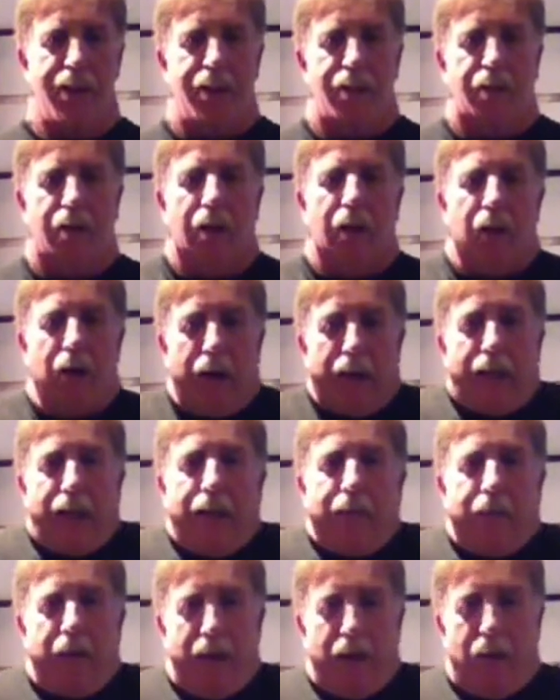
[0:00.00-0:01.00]
here, how I
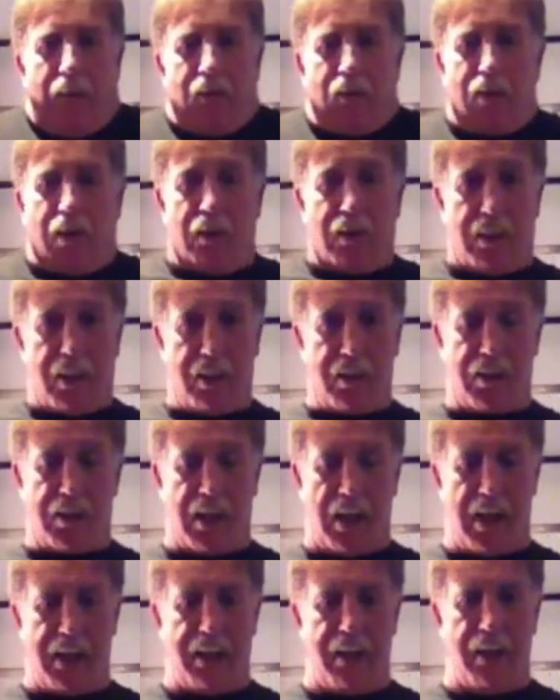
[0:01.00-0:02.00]
keep my elbows out to the
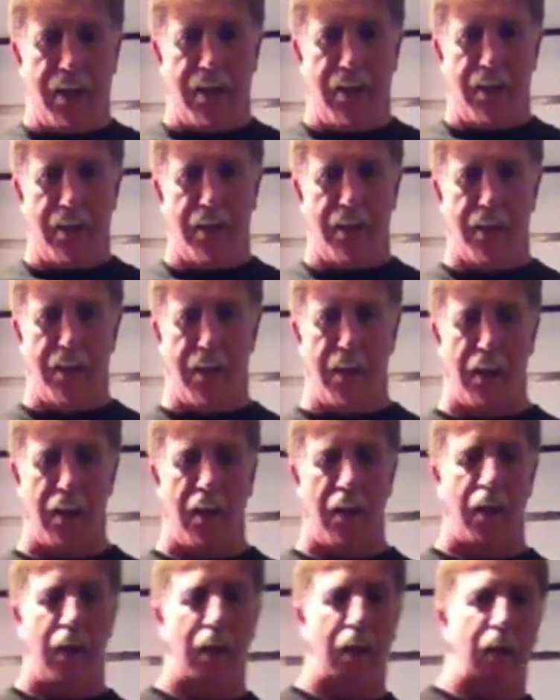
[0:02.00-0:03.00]
side.
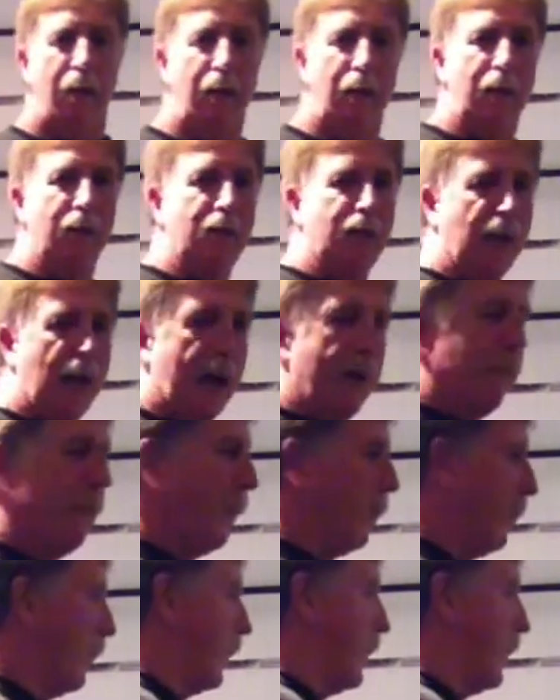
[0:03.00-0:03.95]
Side view